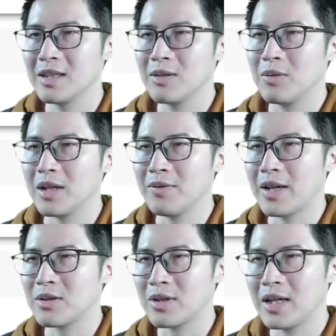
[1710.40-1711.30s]
what if I
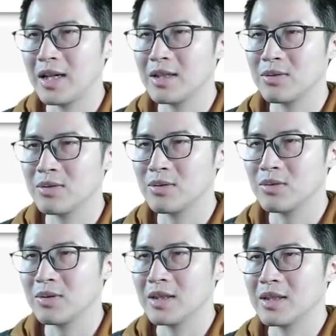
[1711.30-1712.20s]
try to
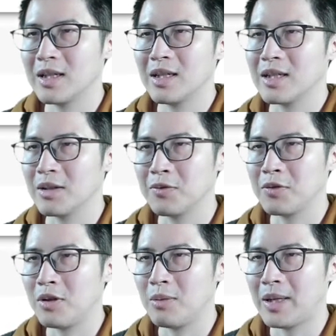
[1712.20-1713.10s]
do it in
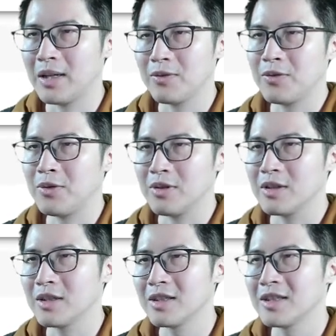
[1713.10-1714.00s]
4 by 4?